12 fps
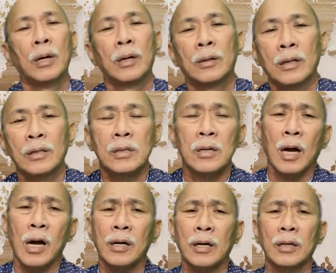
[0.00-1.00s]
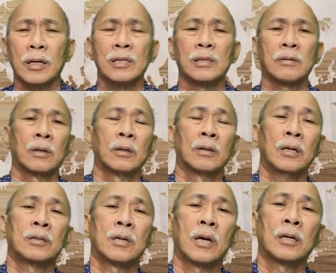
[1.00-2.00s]
that the current is
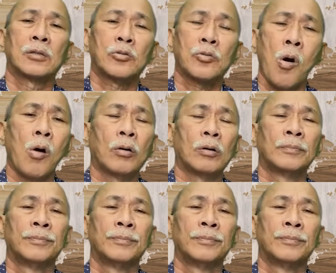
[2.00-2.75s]
strong.